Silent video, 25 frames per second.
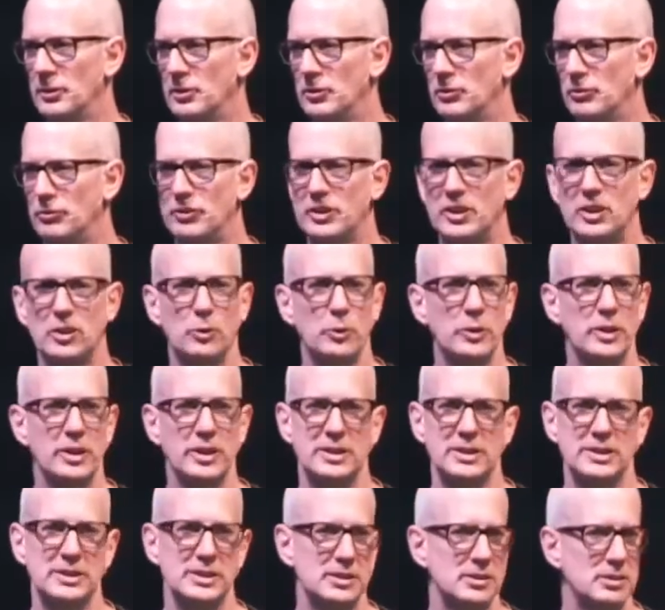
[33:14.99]
Figure out what it
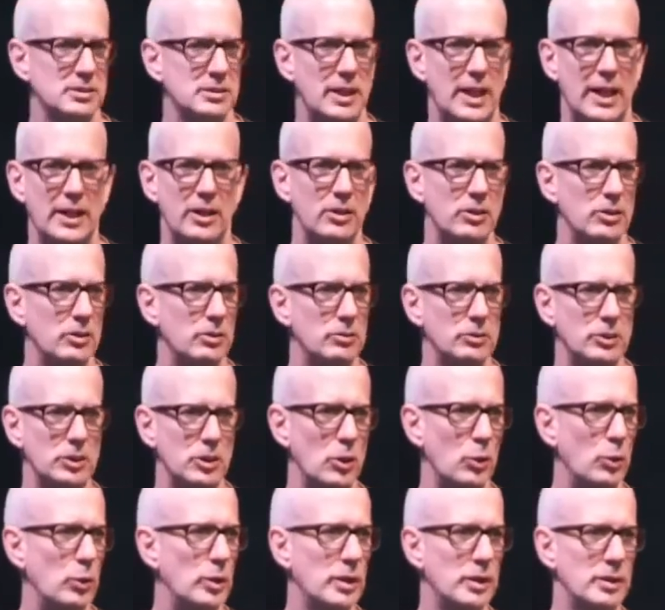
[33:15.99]
is. I don't know,
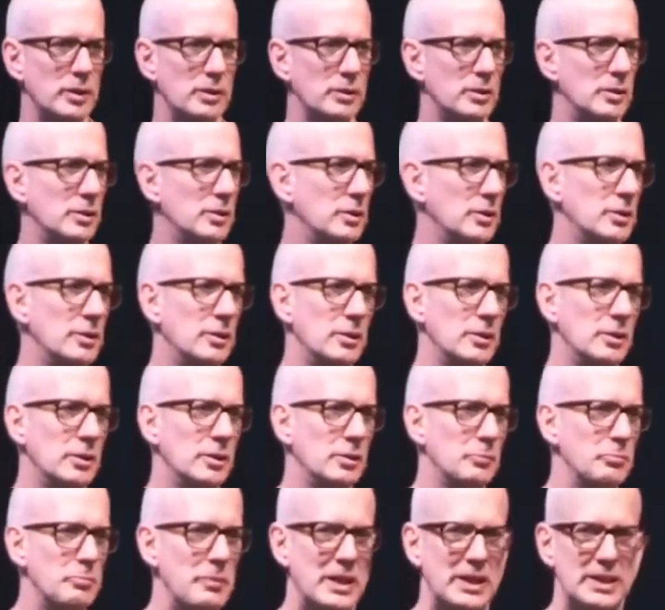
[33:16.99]
yoga,
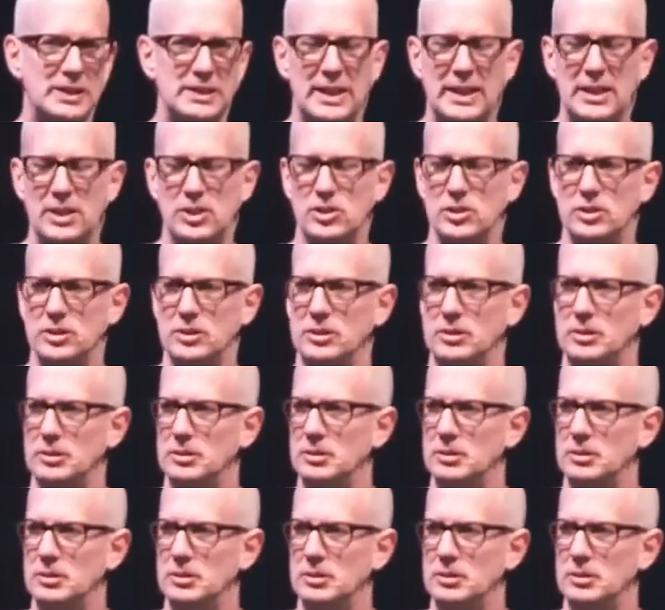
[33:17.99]
meditation,